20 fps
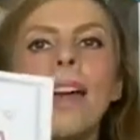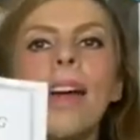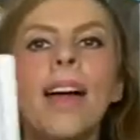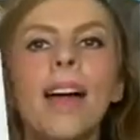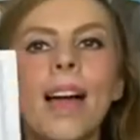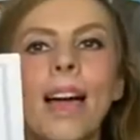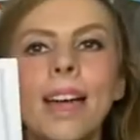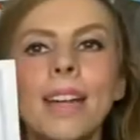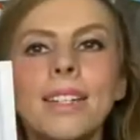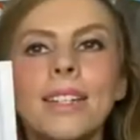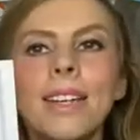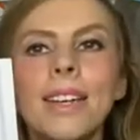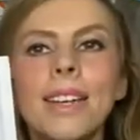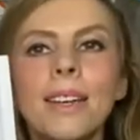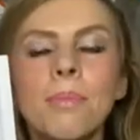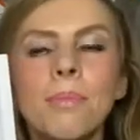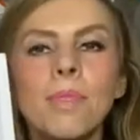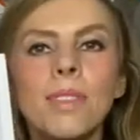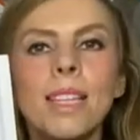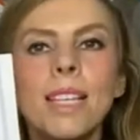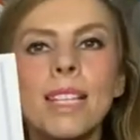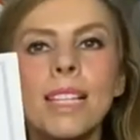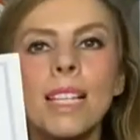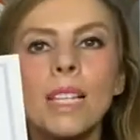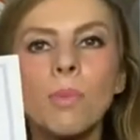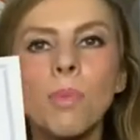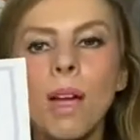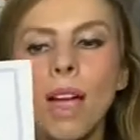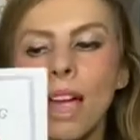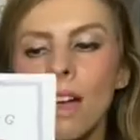And um, this
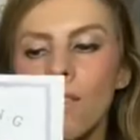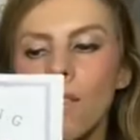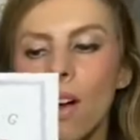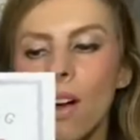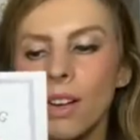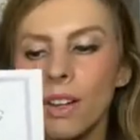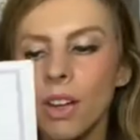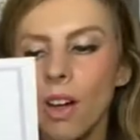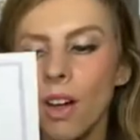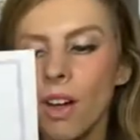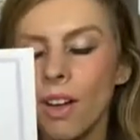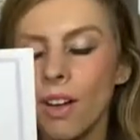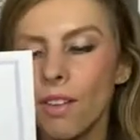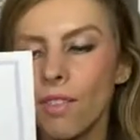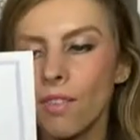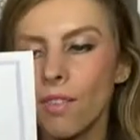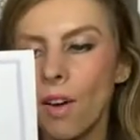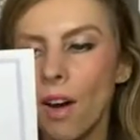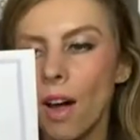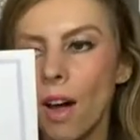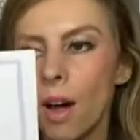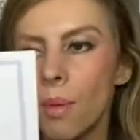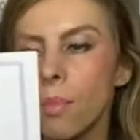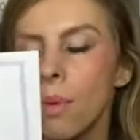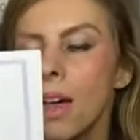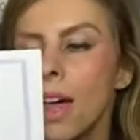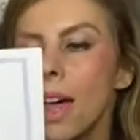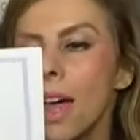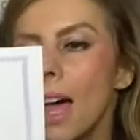is where I got her from.